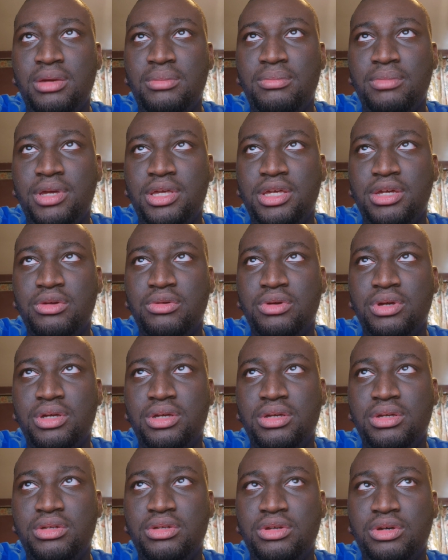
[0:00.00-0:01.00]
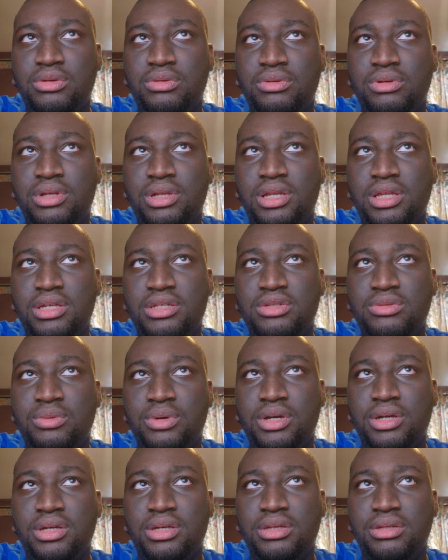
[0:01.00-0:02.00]
Mayeri, Donald Elise
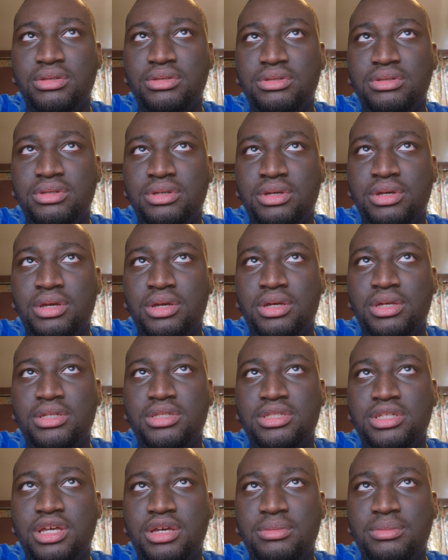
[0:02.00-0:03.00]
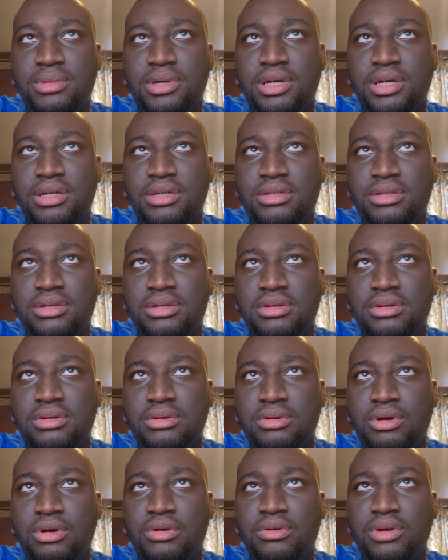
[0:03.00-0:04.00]
Watkins, Sam Ag
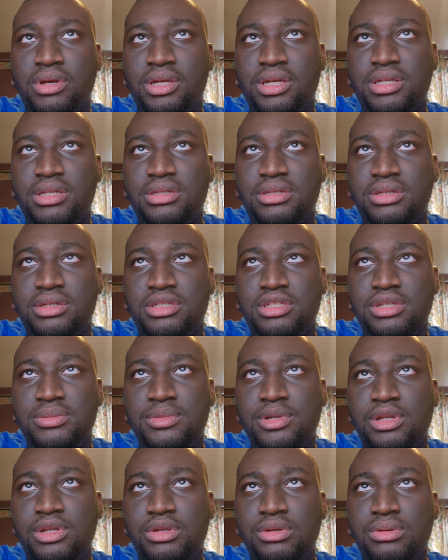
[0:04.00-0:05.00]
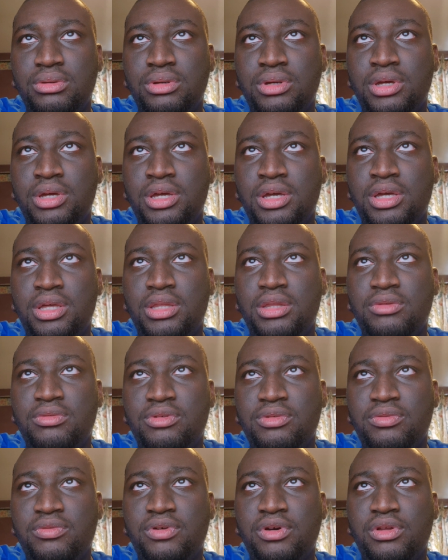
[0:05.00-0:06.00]
Hari, and Simu Liu. The
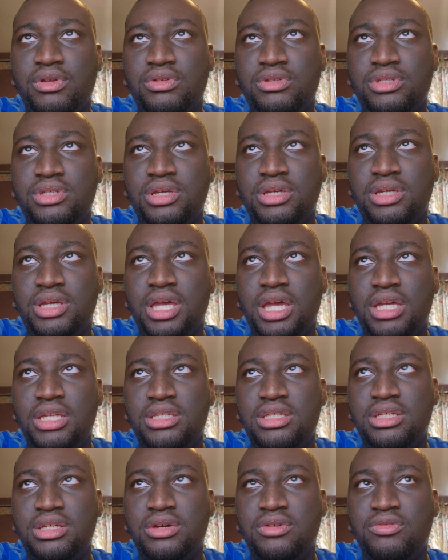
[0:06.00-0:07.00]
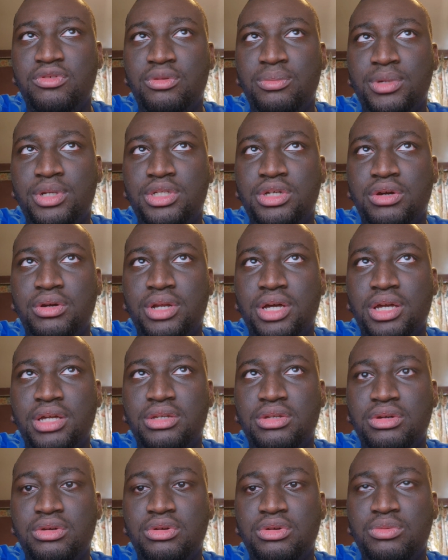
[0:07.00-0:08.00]
film follows Katie, a former child
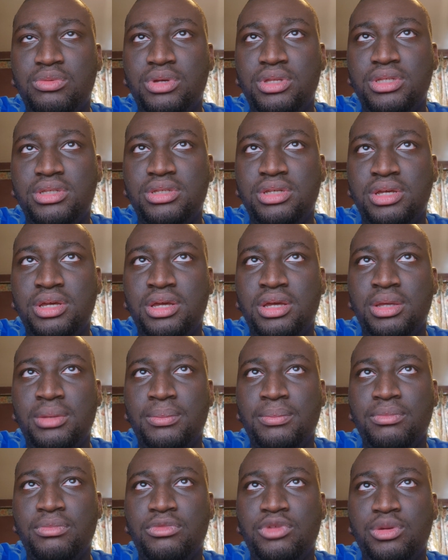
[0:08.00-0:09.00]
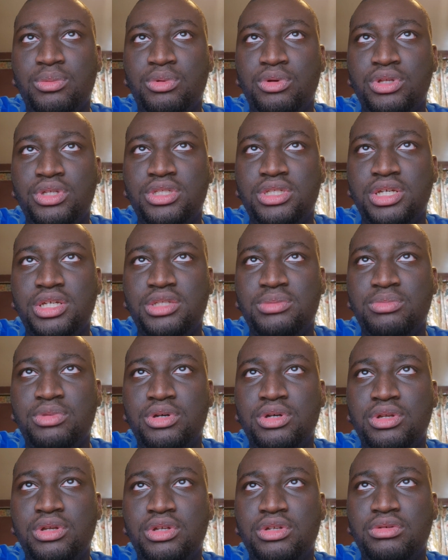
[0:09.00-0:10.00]
actor who wins 3.6
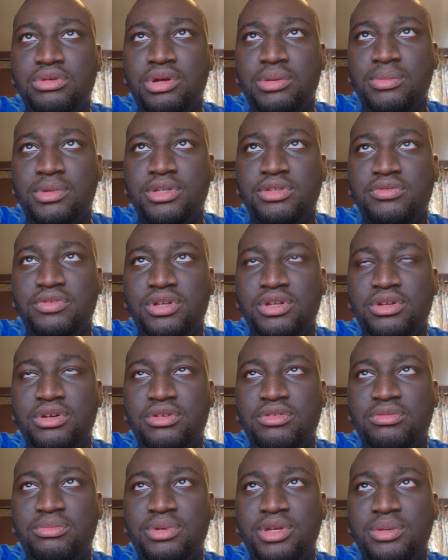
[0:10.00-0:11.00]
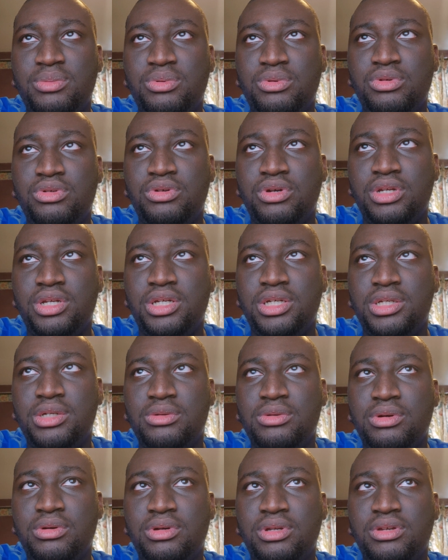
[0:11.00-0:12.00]
billion lottery and must fend off people trying to
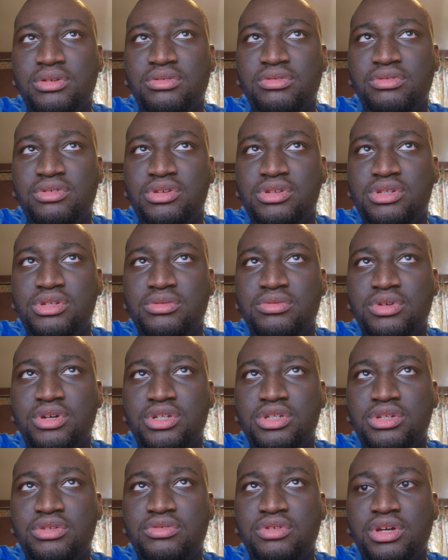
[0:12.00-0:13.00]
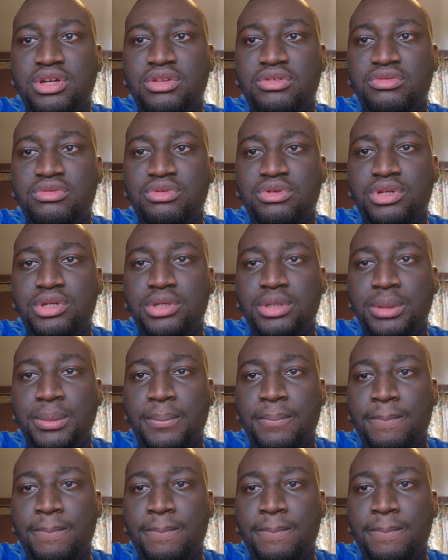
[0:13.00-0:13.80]
kill her in a future version of California.